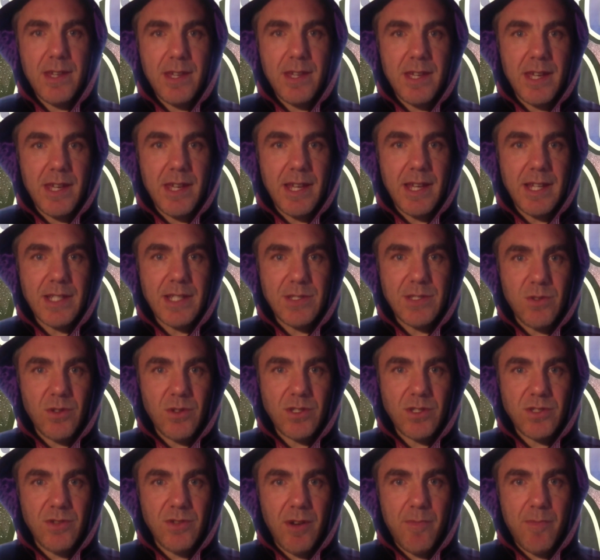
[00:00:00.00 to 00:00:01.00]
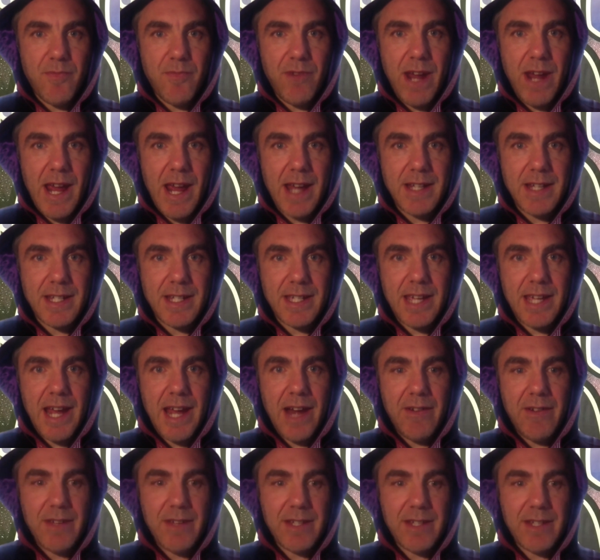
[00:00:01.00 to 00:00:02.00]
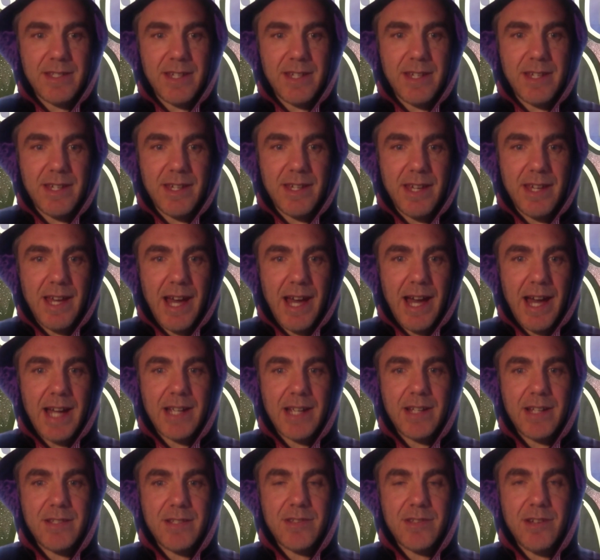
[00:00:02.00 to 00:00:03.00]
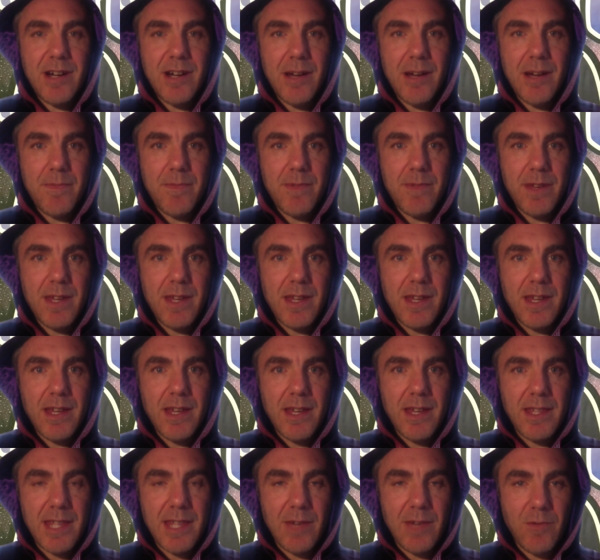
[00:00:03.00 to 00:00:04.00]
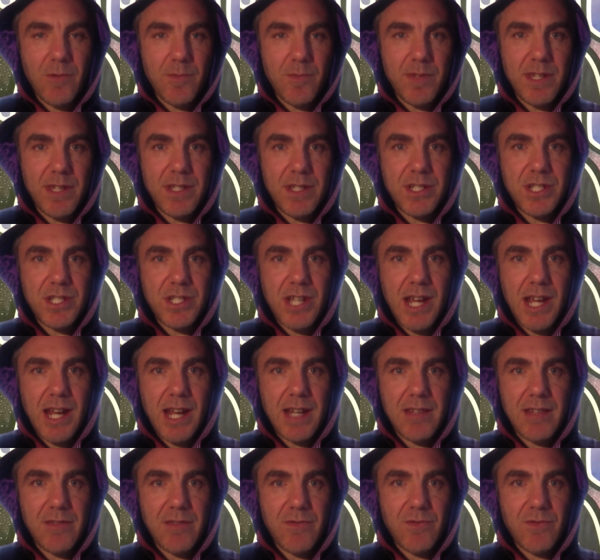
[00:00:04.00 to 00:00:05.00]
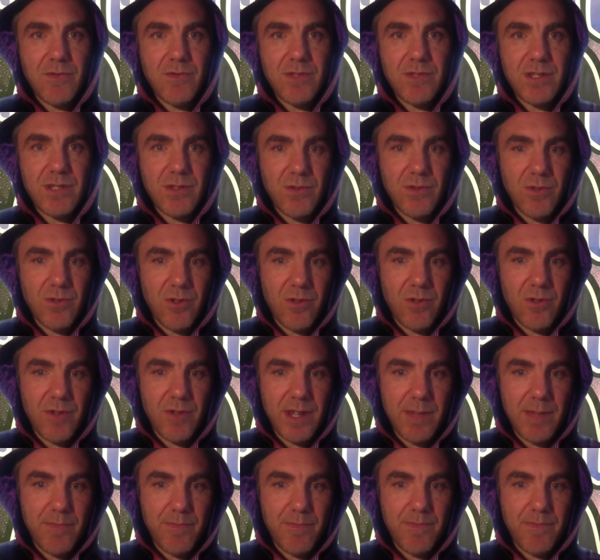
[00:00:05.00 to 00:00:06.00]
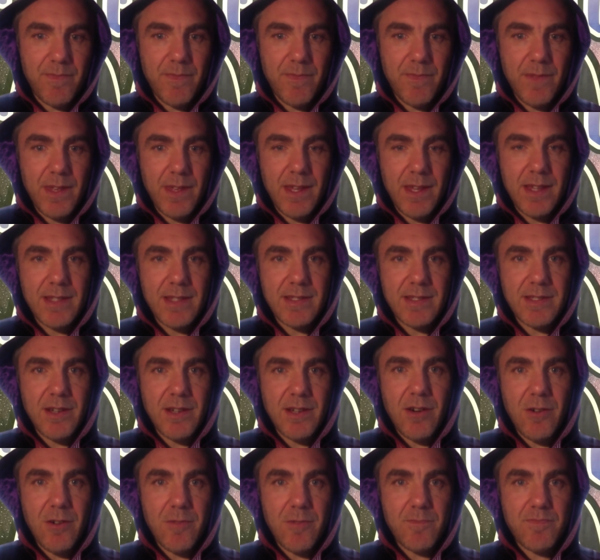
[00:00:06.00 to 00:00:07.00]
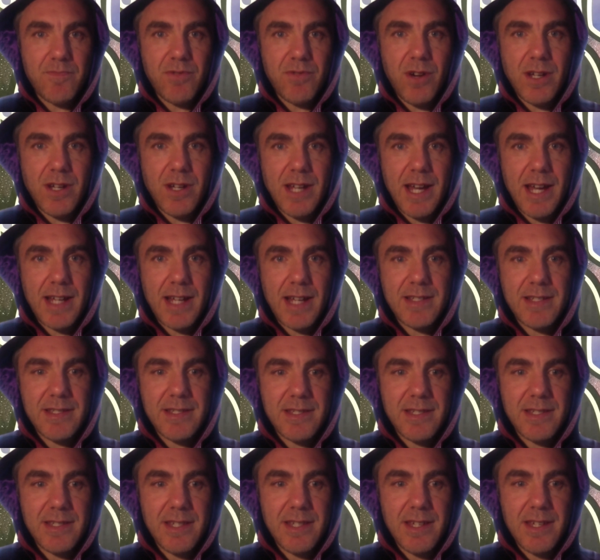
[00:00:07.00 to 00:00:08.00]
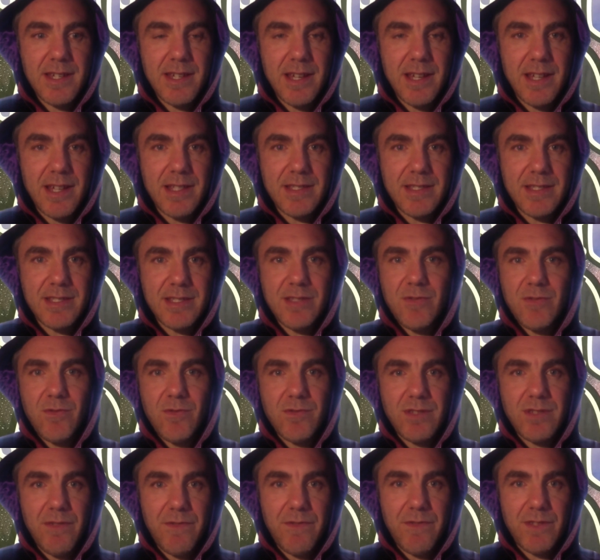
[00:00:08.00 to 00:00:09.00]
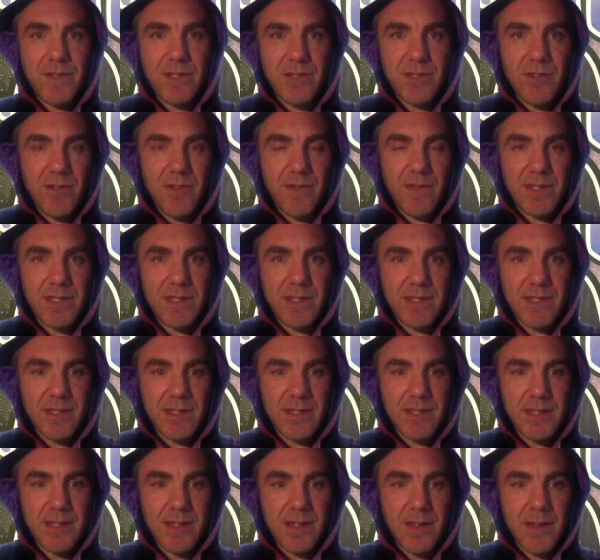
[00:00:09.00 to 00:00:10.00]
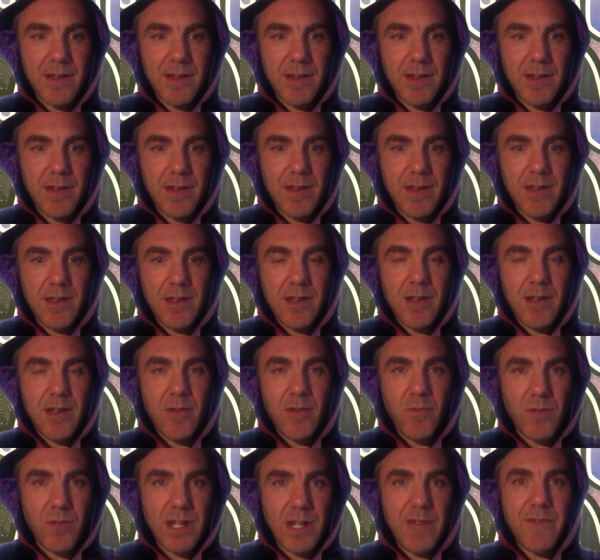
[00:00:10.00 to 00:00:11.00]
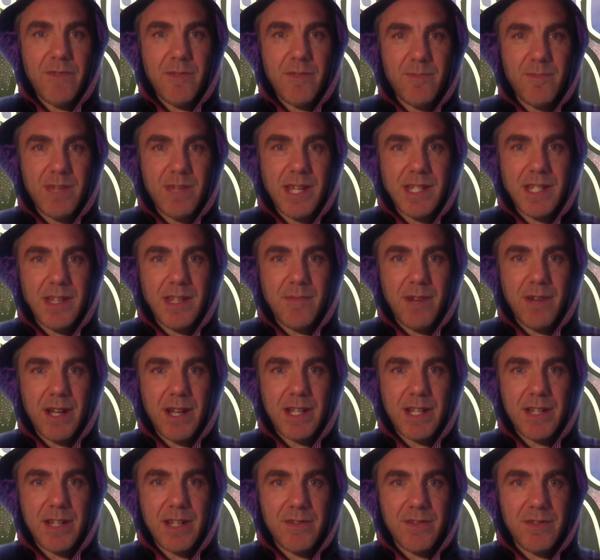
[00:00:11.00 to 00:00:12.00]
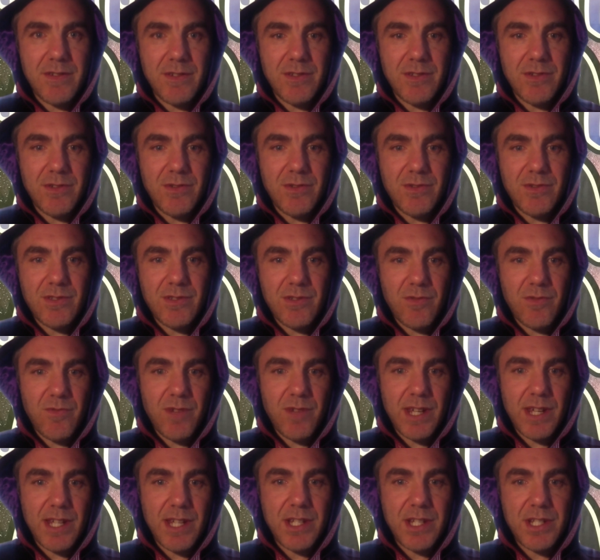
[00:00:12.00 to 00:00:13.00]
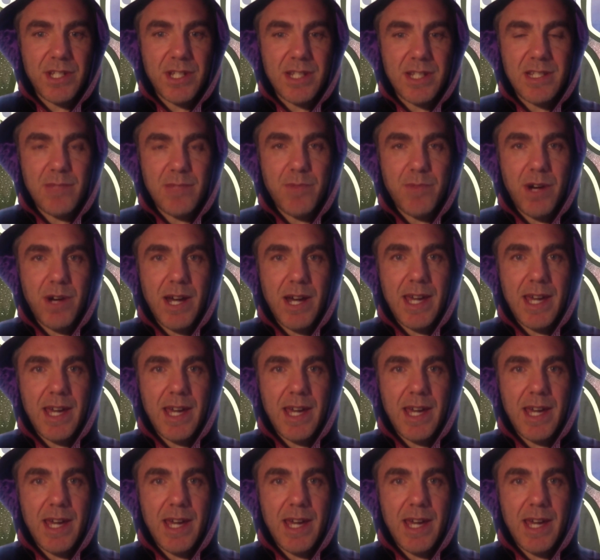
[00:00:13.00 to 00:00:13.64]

It is also a brand, a character, archetype that will be shared through story, song, products, and all different services. Whatever medium I can use to reach, inspire,